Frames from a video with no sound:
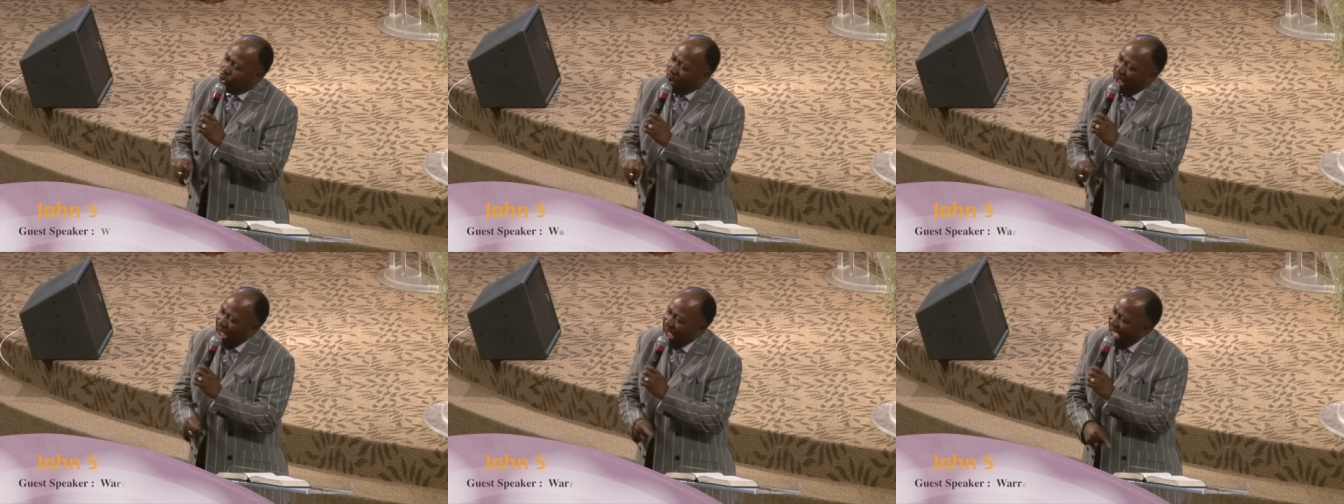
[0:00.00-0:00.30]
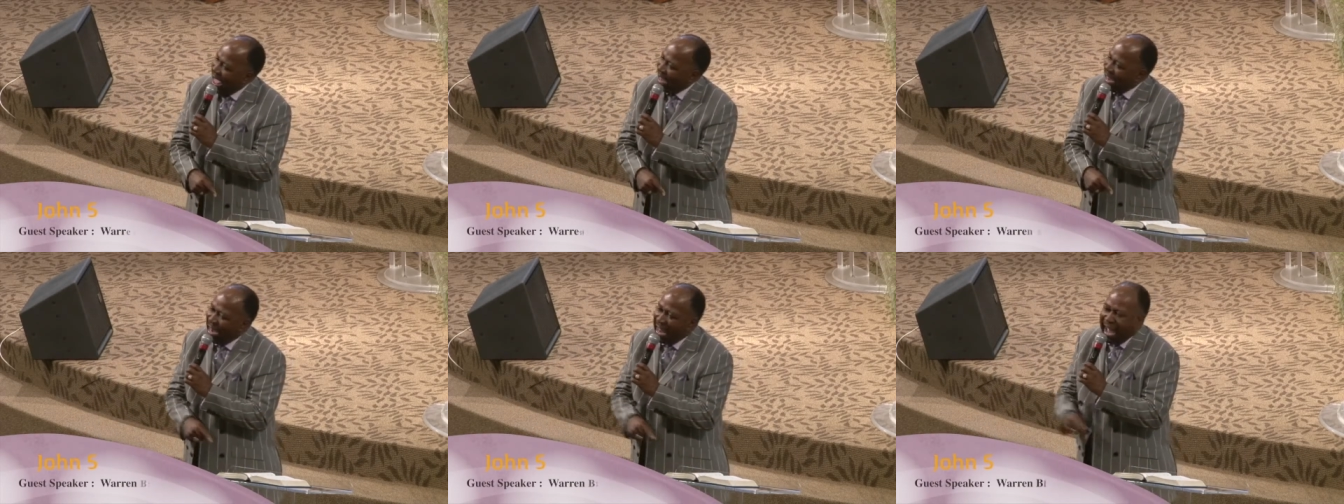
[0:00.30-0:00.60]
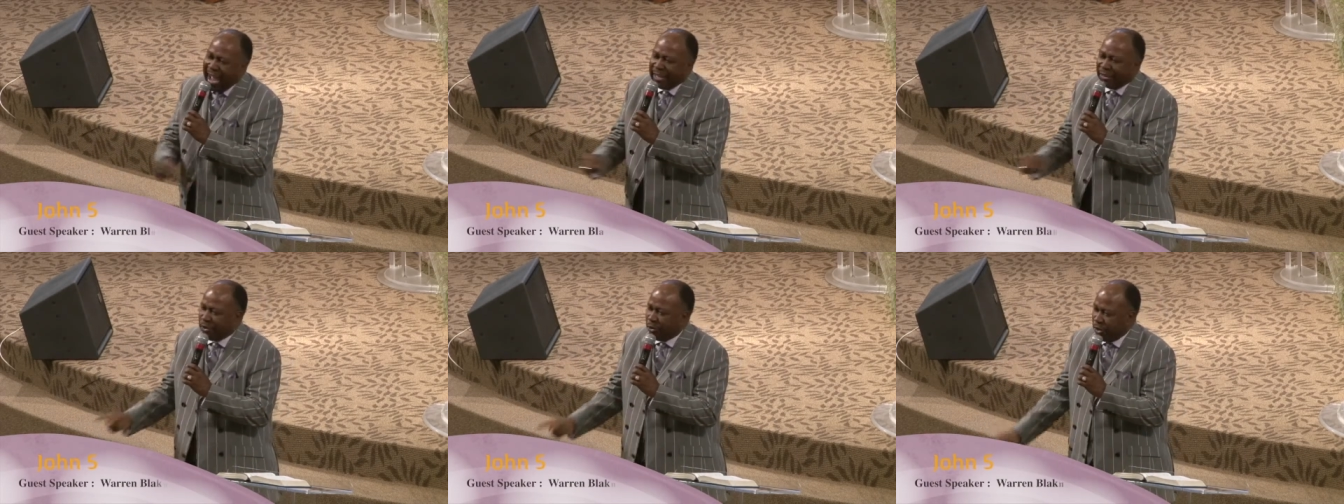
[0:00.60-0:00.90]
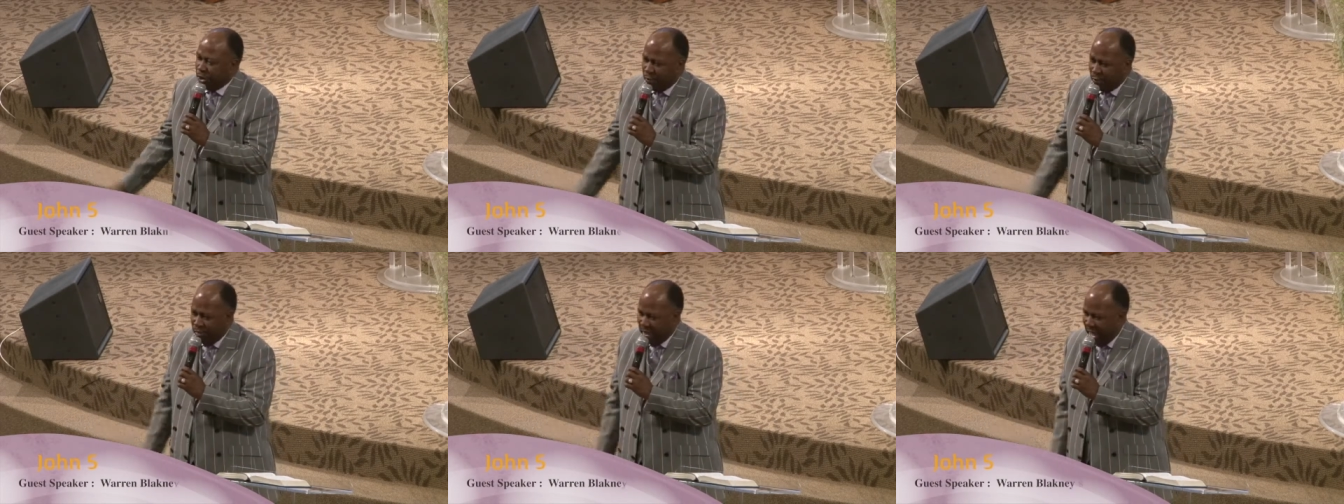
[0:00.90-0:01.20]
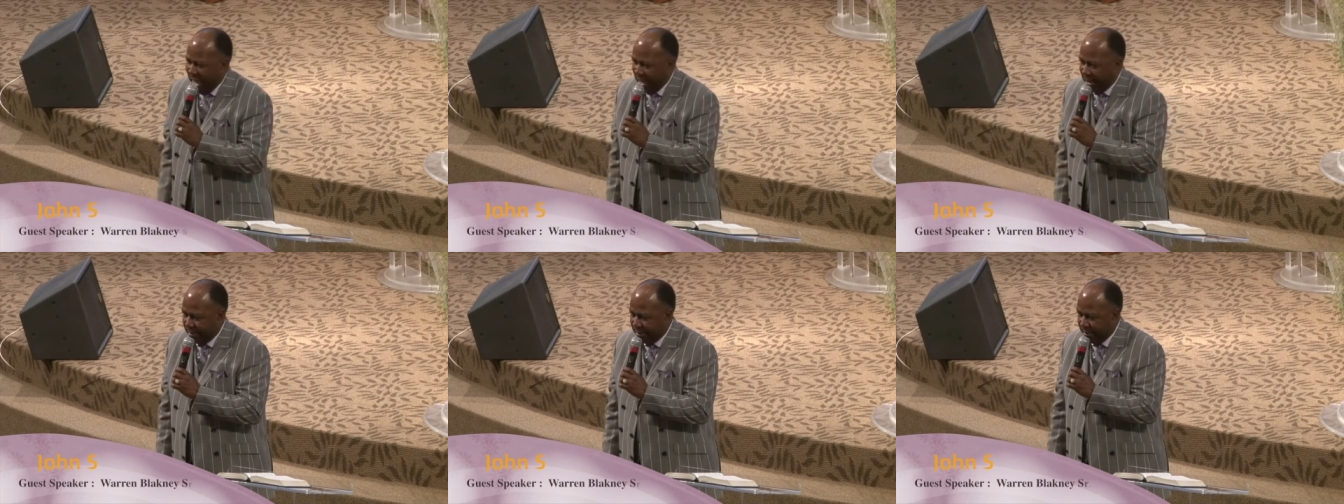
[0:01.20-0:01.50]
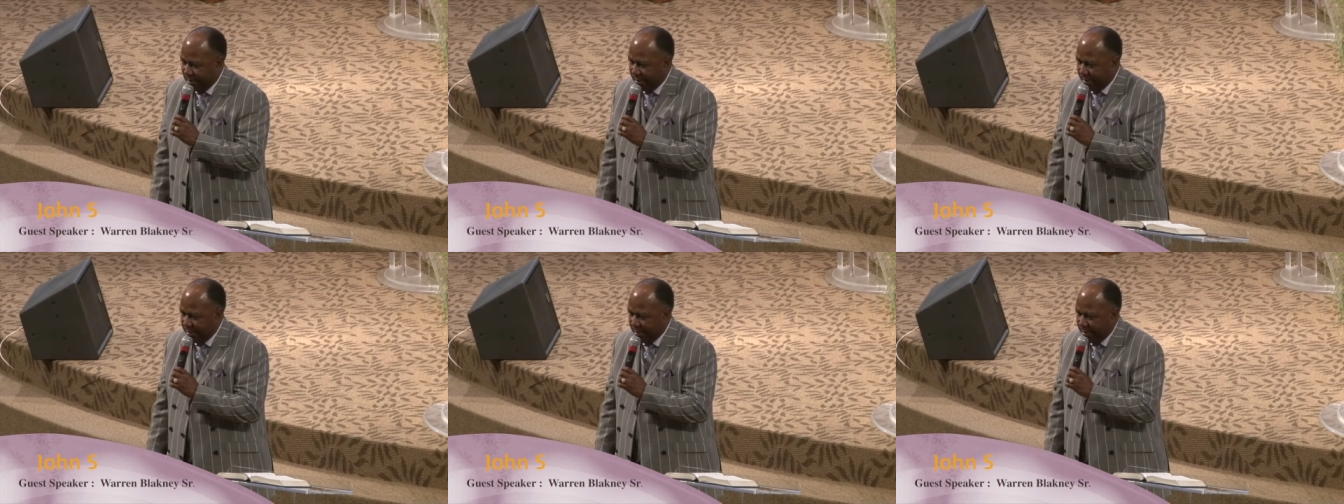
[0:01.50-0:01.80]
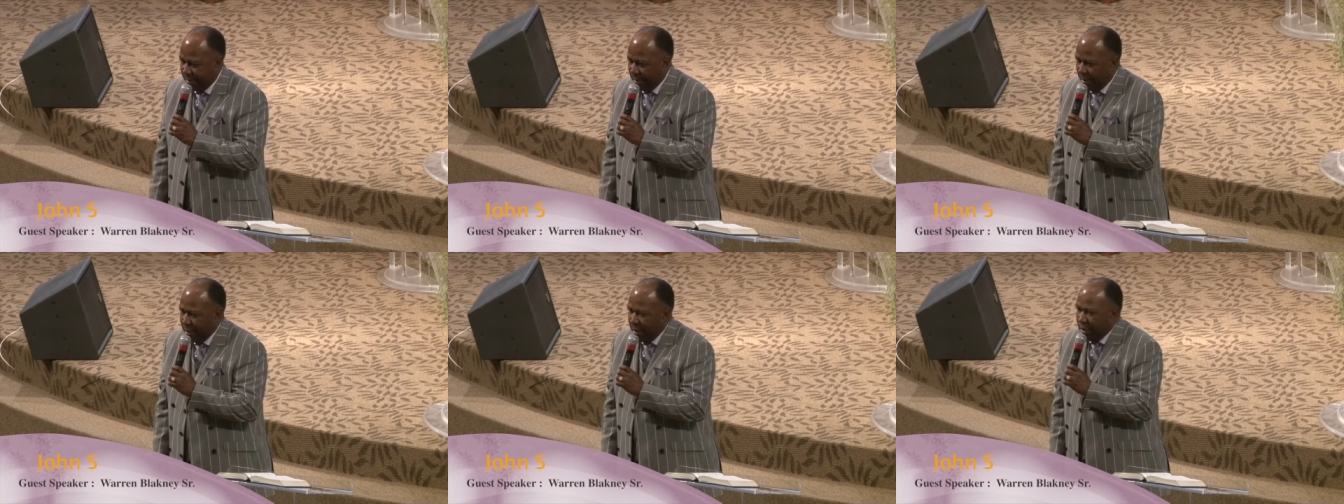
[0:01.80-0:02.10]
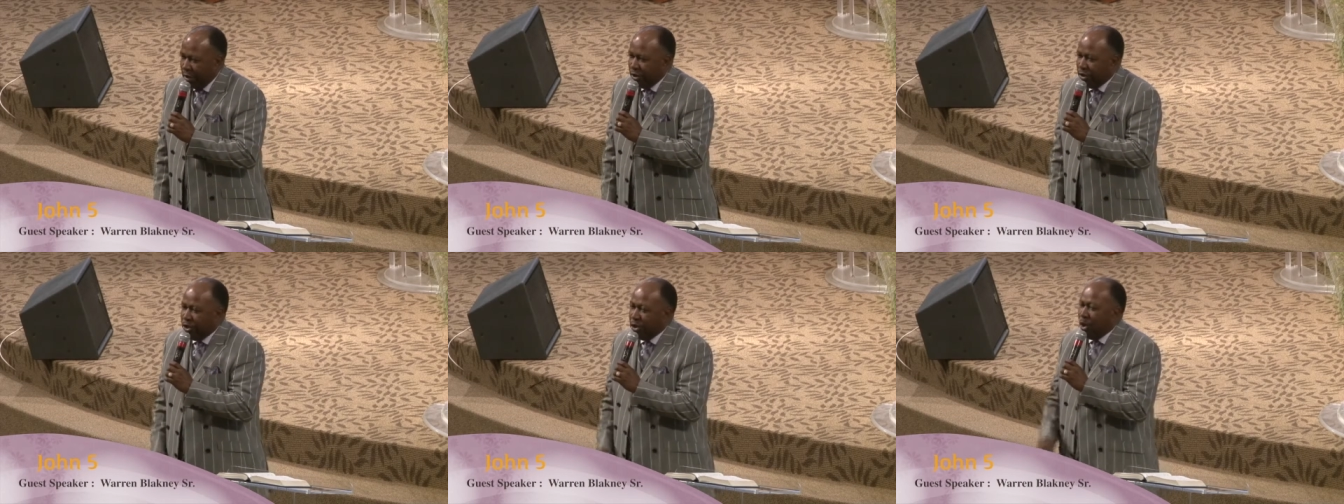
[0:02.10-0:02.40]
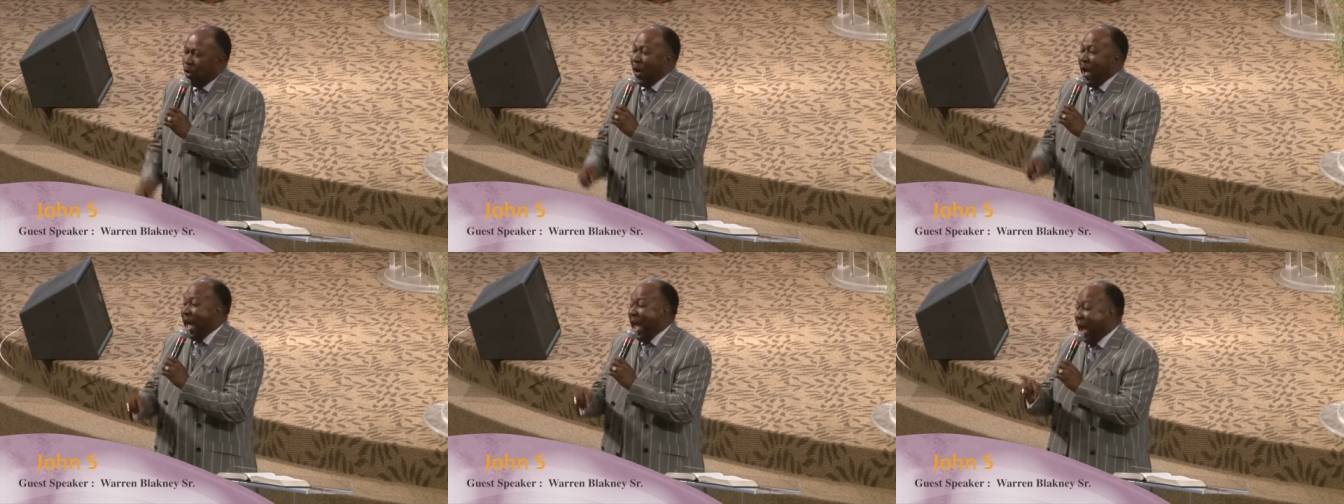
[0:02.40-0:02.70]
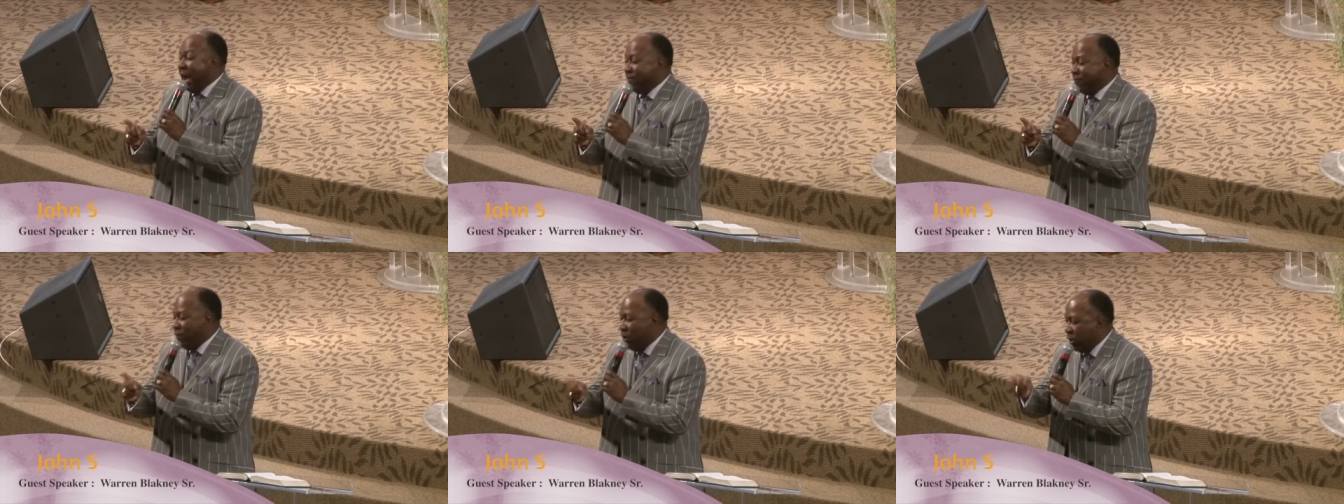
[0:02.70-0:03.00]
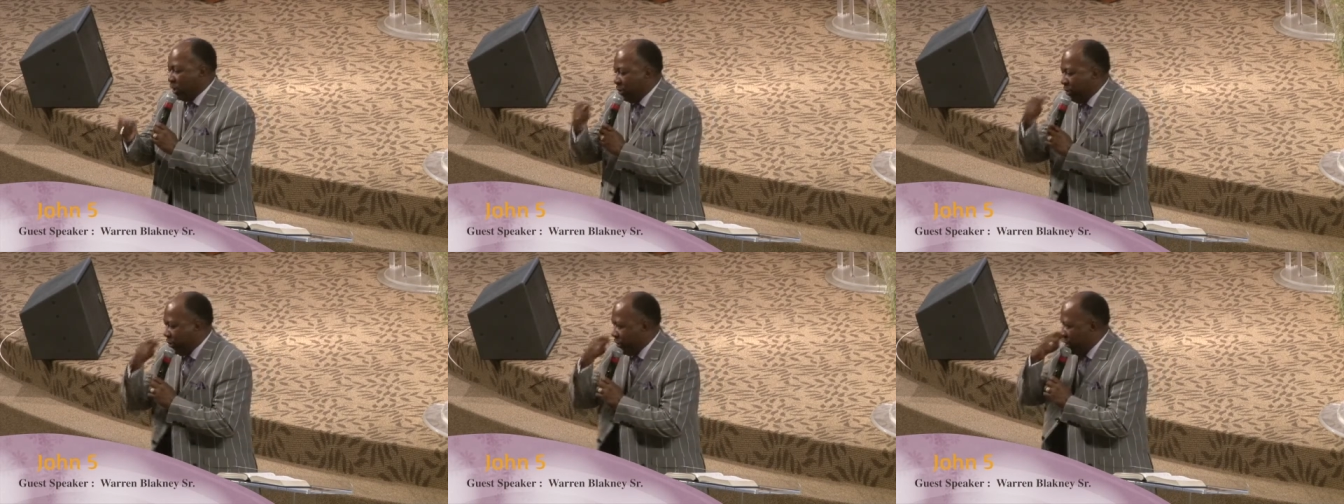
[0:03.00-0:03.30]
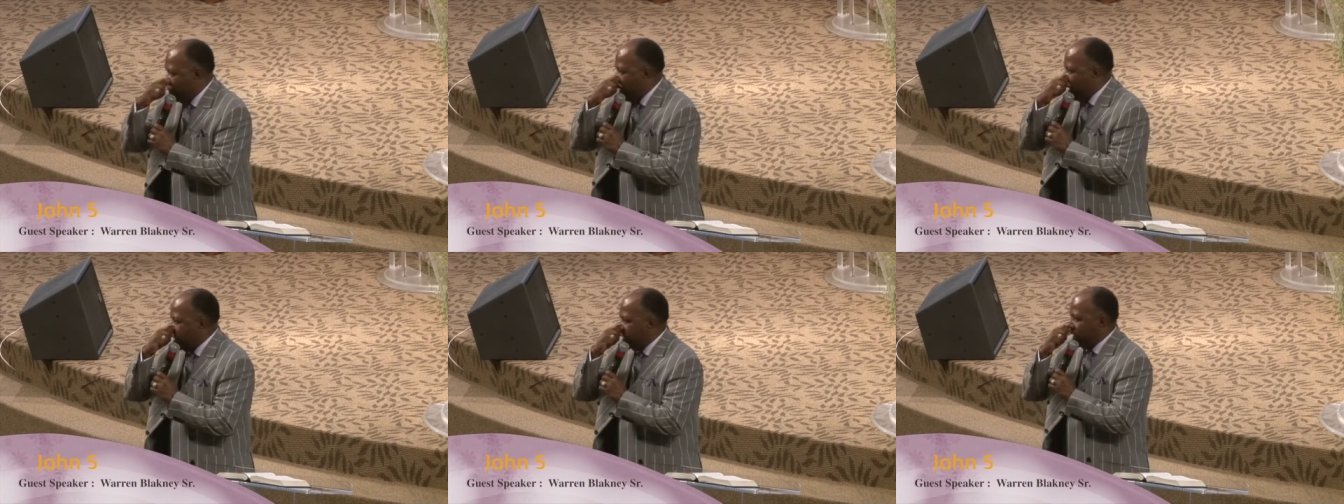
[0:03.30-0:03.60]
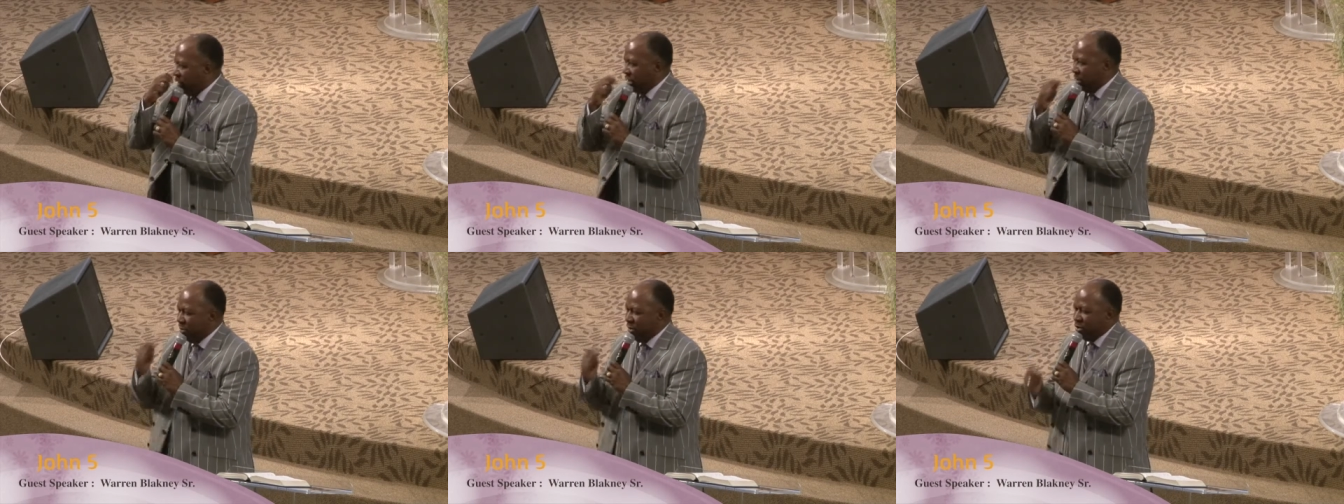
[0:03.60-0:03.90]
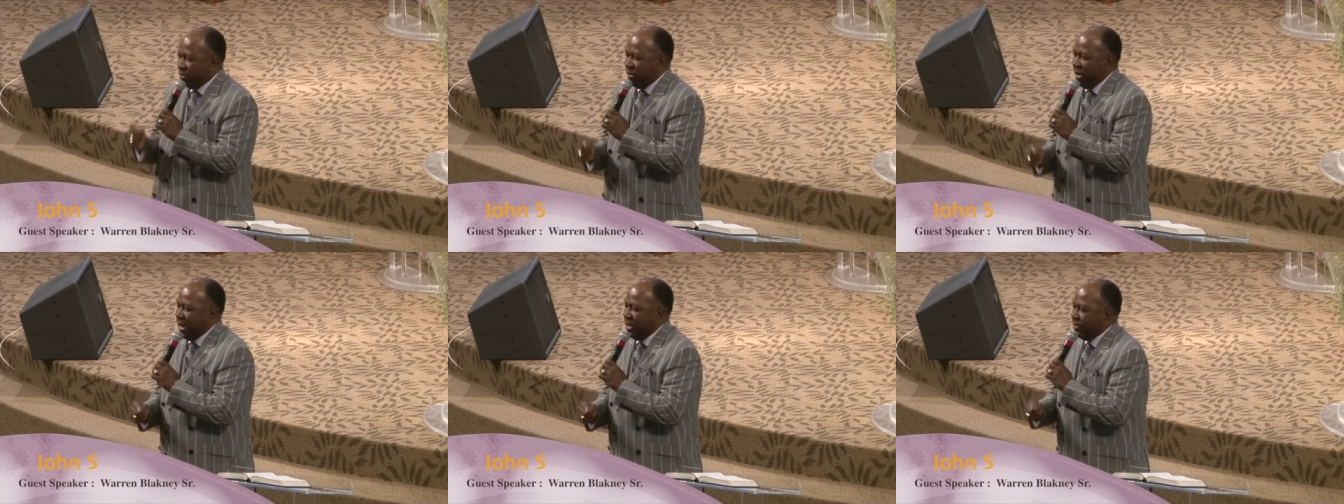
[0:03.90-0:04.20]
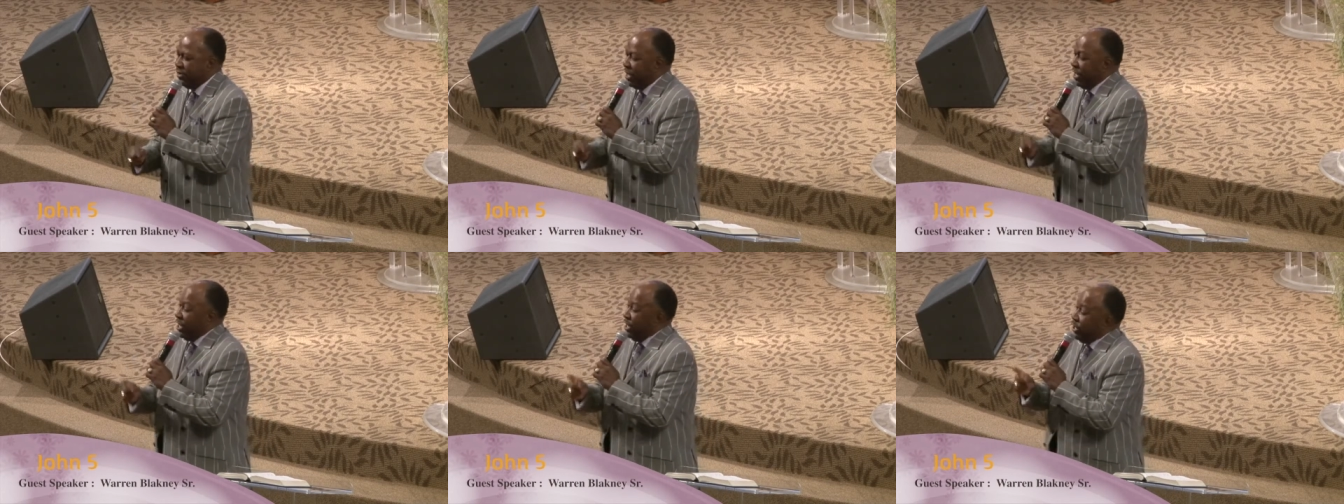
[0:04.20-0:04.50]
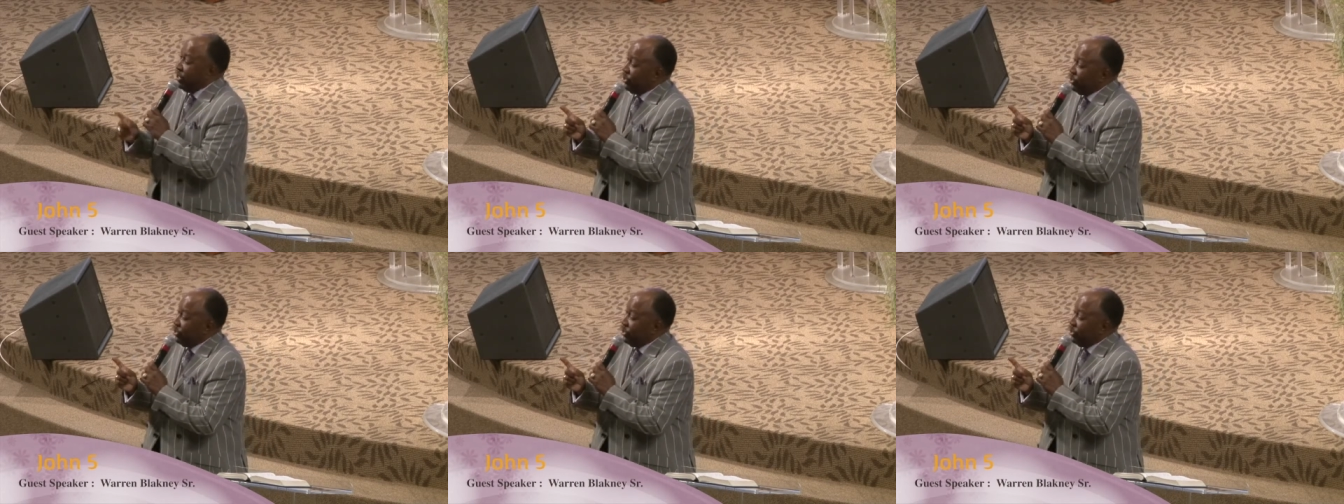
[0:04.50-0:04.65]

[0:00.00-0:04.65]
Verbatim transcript: you I ask you that. You had folk, let me show you why you're looking at me strange.